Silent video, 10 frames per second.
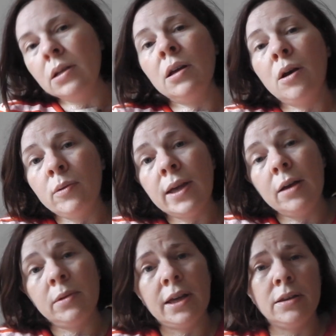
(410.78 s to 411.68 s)
Oh yeah,
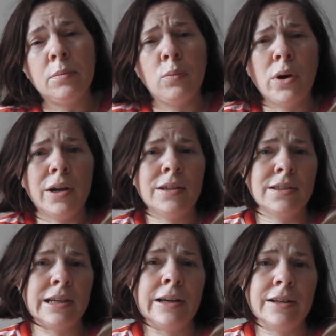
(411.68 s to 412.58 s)
I'm getting the
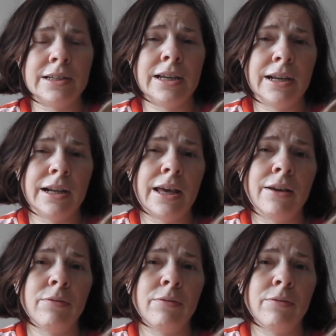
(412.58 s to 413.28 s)
worst tingling